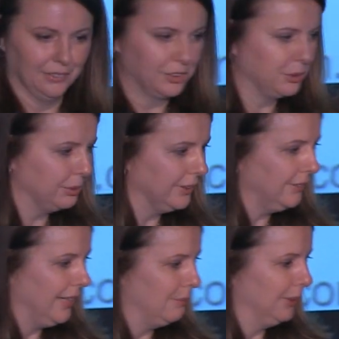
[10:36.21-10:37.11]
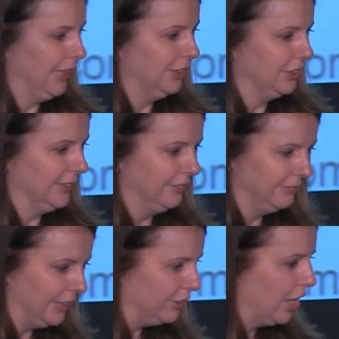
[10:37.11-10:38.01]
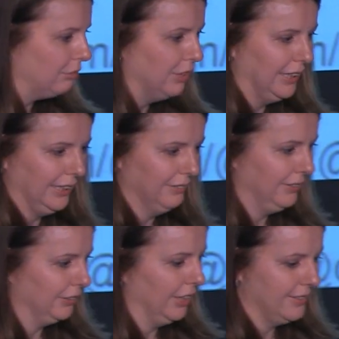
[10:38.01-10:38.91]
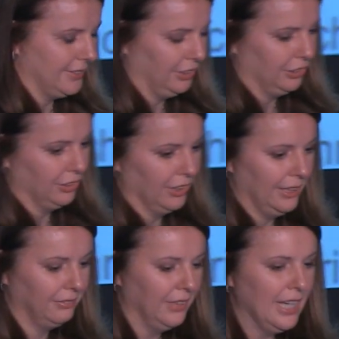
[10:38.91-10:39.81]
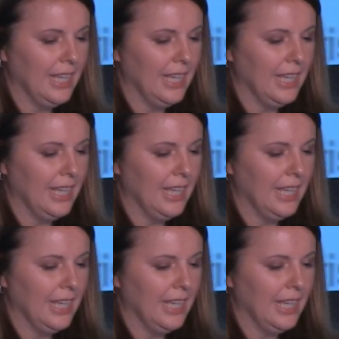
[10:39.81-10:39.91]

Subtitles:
there's critical applications that if they're not running, if they're not secure, if